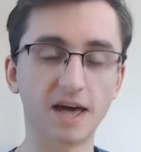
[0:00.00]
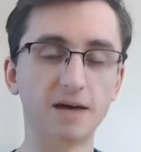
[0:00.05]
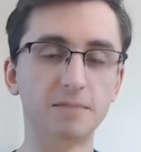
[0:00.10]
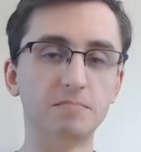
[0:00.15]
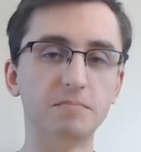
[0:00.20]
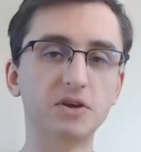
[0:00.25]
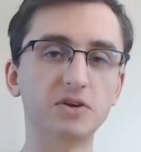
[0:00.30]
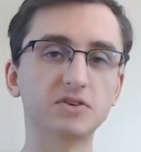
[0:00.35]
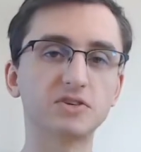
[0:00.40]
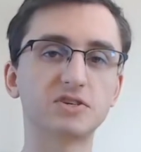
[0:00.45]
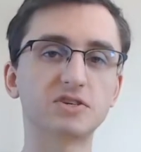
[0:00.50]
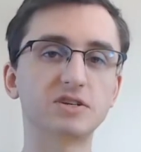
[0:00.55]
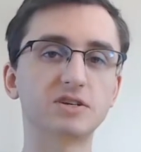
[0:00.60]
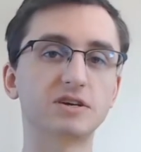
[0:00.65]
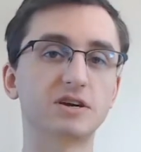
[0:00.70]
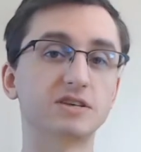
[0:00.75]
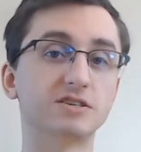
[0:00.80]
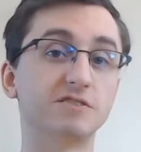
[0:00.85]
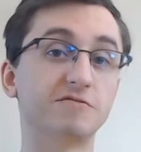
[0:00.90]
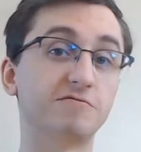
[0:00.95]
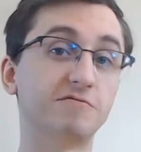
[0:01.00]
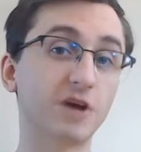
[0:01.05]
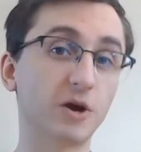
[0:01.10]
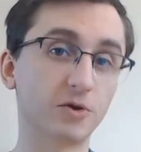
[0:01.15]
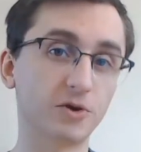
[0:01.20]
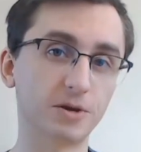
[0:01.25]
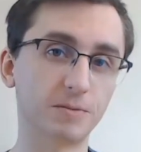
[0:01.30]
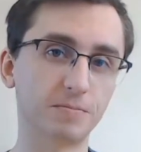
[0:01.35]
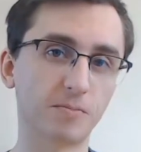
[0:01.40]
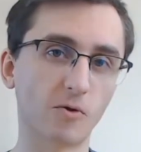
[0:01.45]
And middle C is a
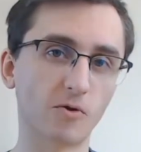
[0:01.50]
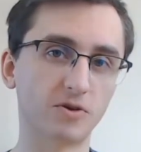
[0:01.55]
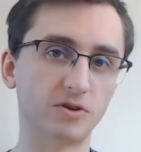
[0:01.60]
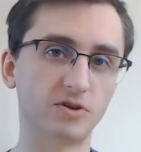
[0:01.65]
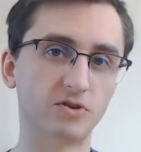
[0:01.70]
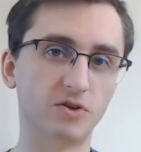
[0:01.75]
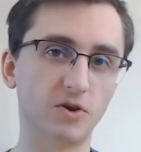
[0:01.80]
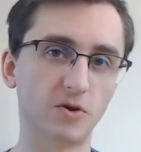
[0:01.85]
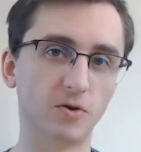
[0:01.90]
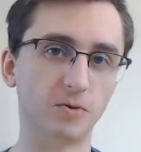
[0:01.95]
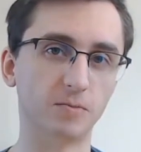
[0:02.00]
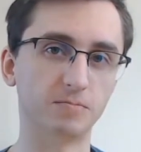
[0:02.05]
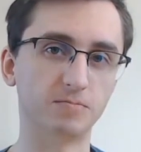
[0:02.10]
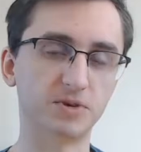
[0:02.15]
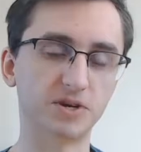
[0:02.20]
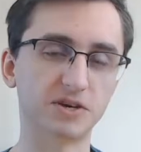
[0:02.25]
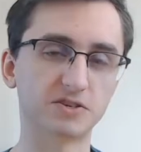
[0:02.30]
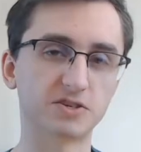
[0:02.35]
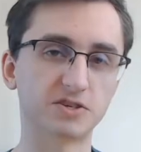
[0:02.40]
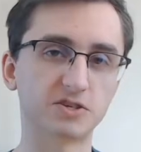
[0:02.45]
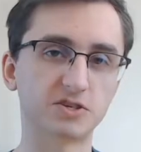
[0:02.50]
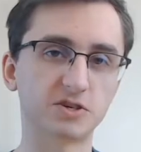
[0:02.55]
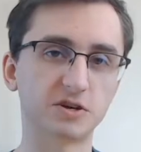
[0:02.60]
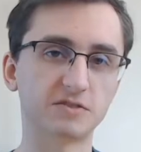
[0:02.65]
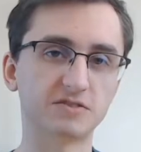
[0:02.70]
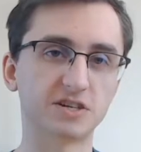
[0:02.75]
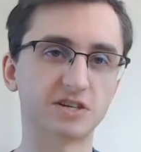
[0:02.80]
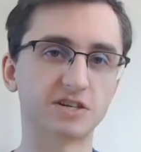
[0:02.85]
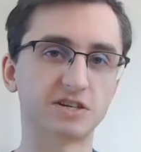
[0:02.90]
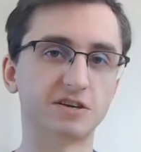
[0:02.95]
very important note because it
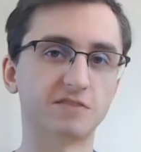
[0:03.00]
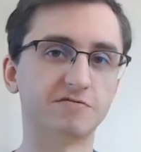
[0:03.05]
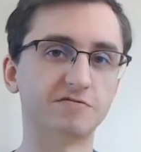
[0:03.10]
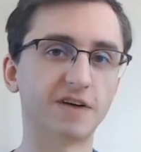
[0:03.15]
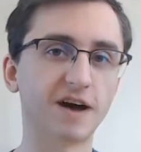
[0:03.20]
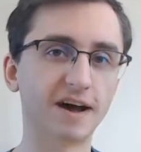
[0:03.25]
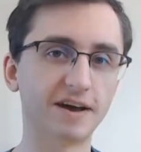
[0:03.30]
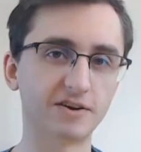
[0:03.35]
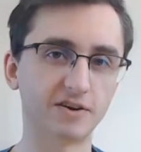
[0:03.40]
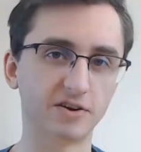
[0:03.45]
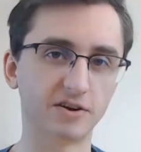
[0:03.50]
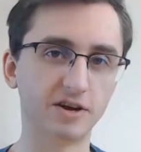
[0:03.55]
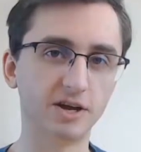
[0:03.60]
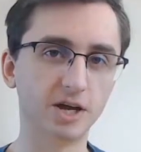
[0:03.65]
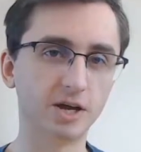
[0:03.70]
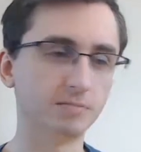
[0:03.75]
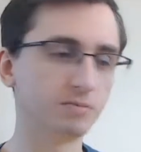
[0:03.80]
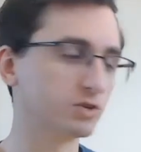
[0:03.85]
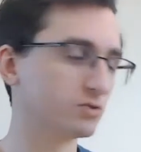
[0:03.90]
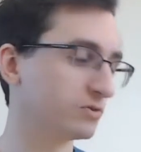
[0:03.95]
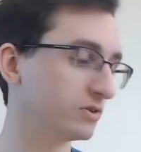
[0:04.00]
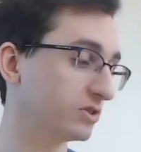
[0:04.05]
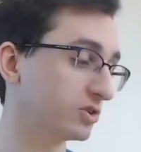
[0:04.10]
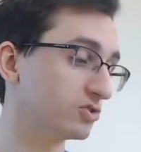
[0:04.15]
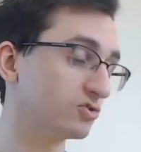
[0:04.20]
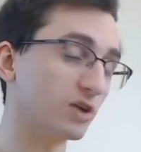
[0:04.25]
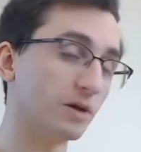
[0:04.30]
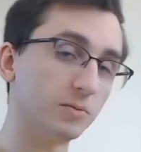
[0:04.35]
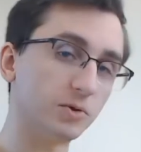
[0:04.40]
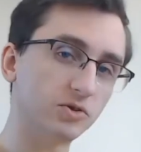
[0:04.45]
serves as a divider between the
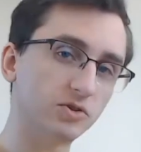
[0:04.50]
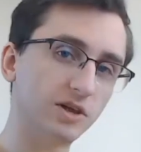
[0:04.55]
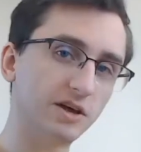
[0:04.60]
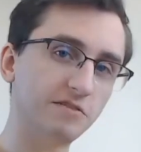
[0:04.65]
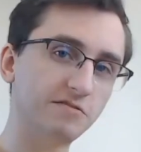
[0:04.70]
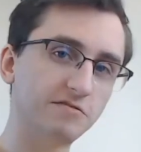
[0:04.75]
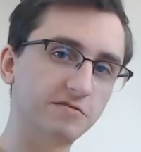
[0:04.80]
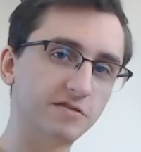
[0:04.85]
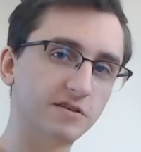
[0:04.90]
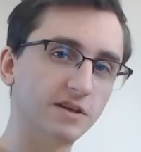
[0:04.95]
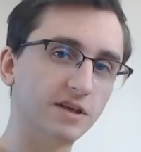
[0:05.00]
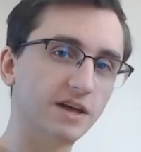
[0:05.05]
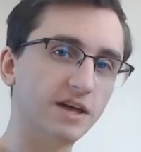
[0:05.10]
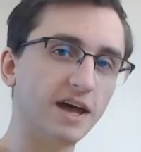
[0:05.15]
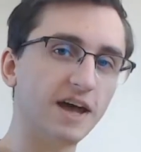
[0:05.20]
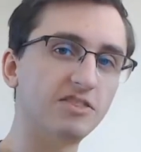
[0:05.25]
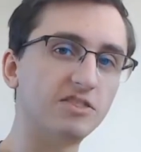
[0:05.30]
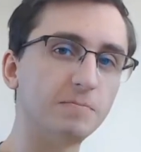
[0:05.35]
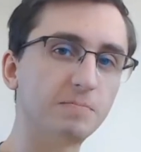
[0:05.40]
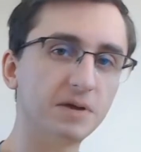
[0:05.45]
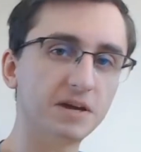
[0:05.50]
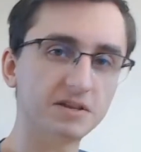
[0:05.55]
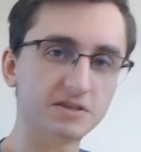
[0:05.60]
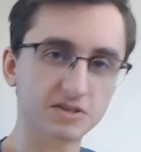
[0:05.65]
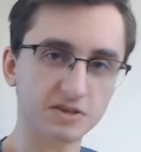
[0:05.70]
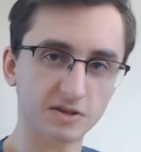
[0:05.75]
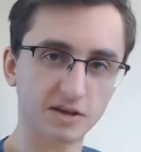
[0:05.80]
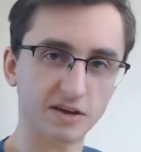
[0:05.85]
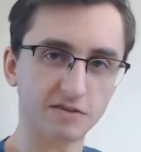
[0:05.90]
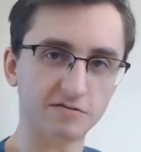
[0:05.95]
treble clef and the
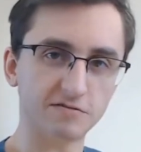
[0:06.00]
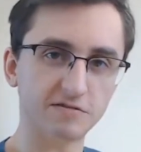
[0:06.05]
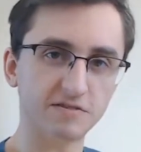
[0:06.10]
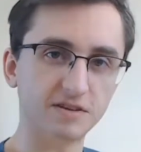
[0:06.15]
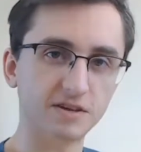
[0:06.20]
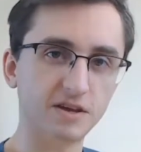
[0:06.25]
bass clef,